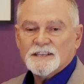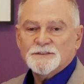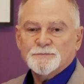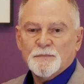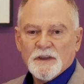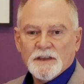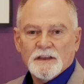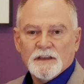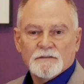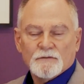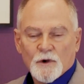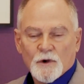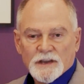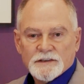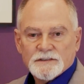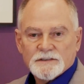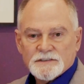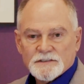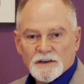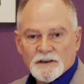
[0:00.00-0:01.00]
speaking of great
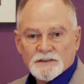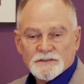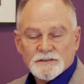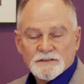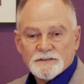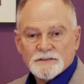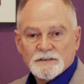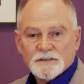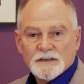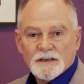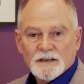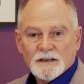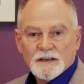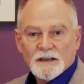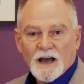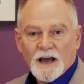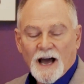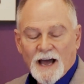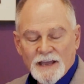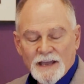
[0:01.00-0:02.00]
discussions,
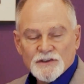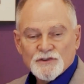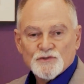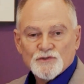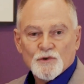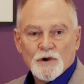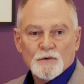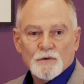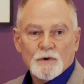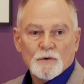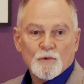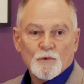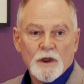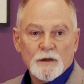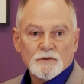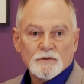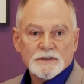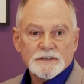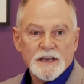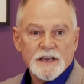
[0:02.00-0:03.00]
I enjoy when we're
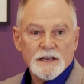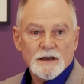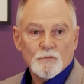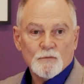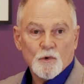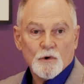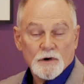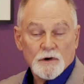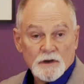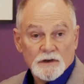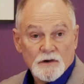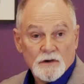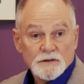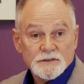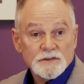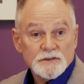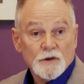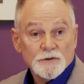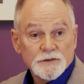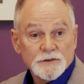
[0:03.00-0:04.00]
able to take a more
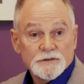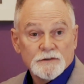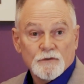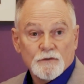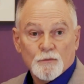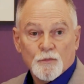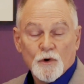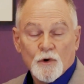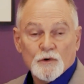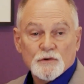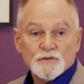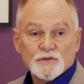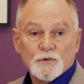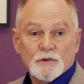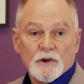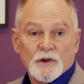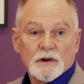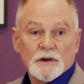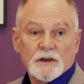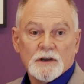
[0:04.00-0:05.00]
consultative approach with
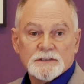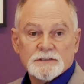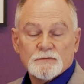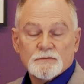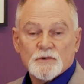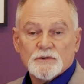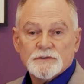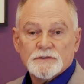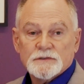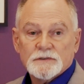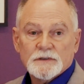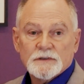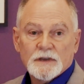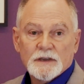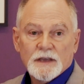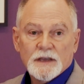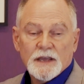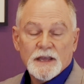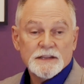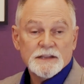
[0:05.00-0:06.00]
our customers.
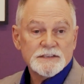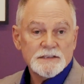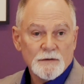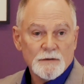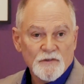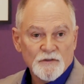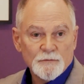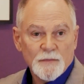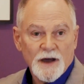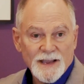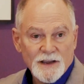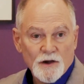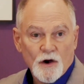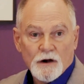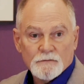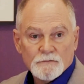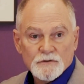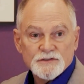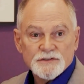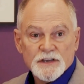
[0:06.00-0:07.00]
In some of my
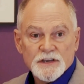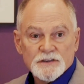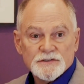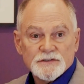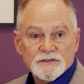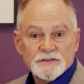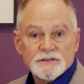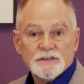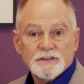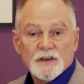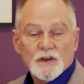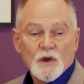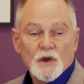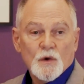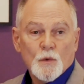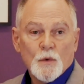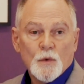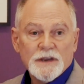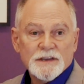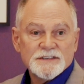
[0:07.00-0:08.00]
conversations,
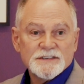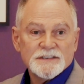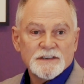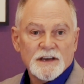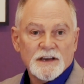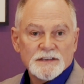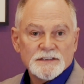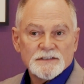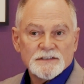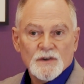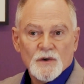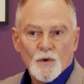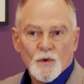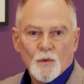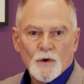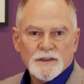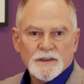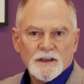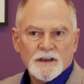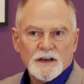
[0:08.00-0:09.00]
we discuss
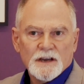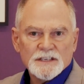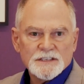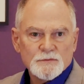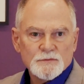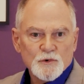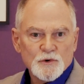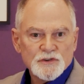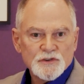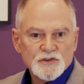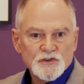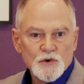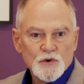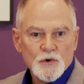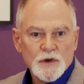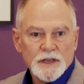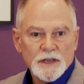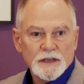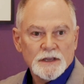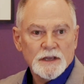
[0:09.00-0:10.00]
what the customer is
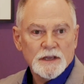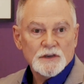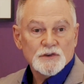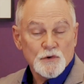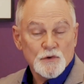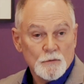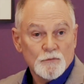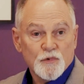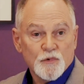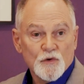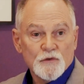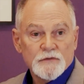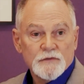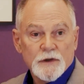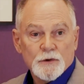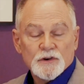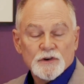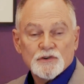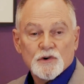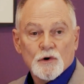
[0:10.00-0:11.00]
doing to improve
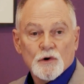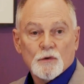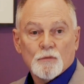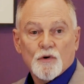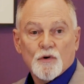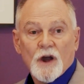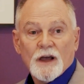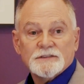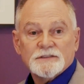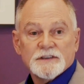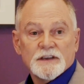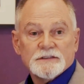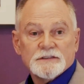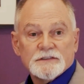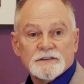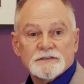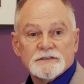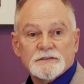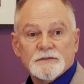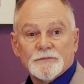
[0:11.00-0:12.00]
their internal
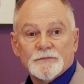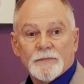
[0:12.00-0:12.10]
processes.